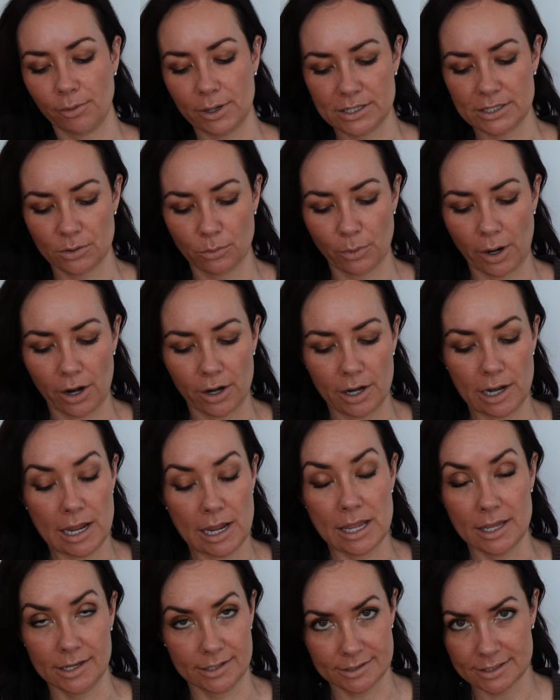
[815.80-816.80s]
way to wear it
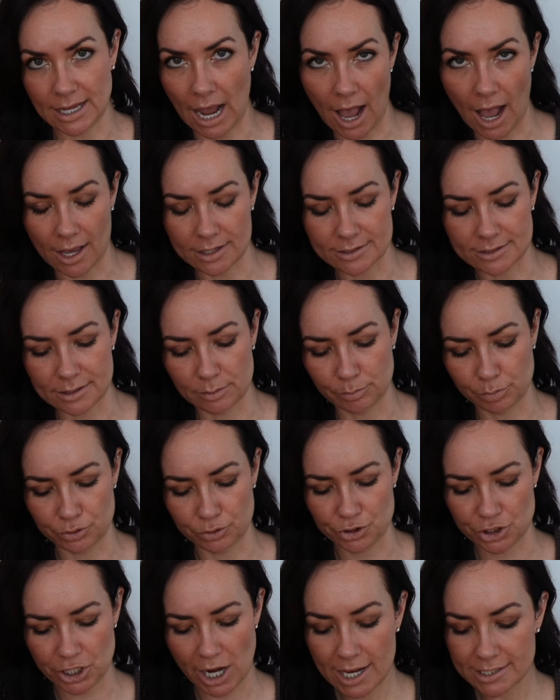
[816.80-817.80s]
is as the
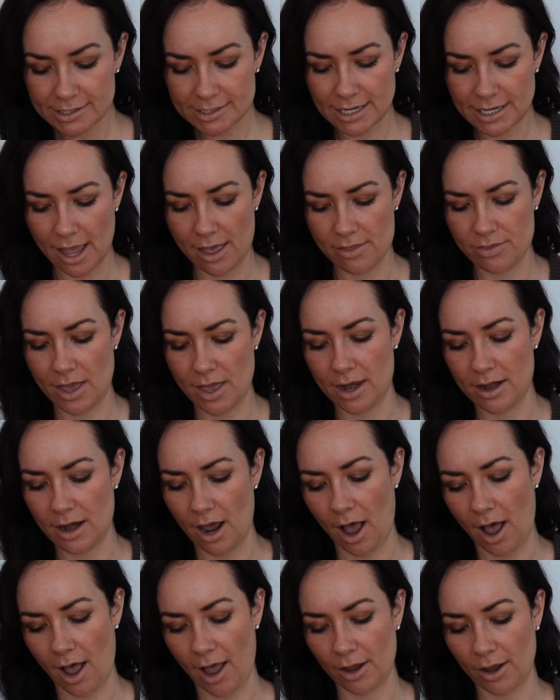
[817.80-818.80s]
pochette, and then
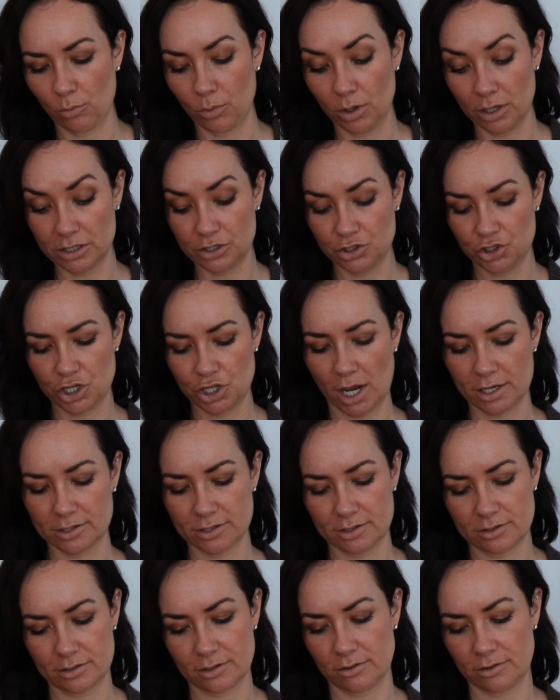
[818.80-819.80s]
I will
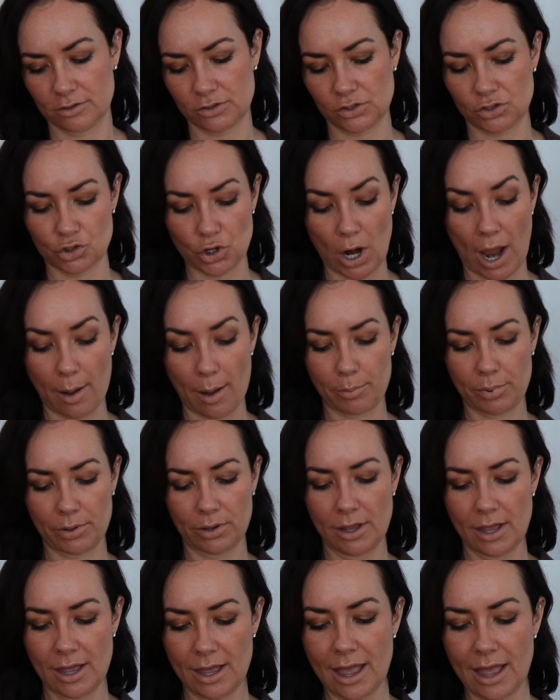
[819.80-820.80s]
adjust the strap
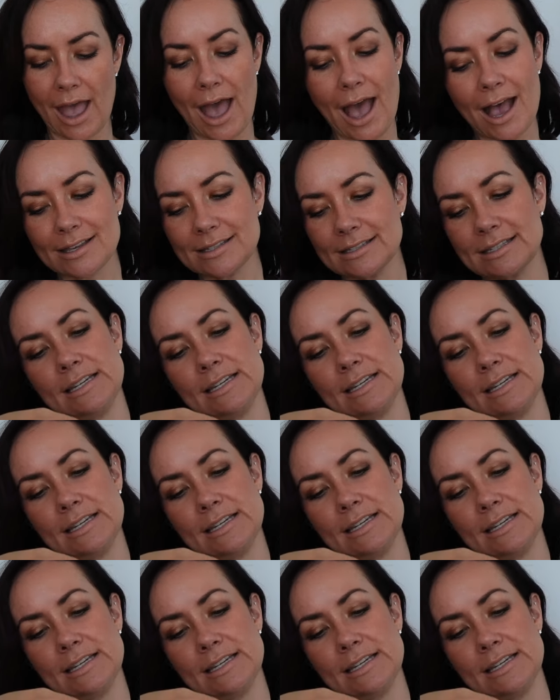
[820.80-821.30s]
as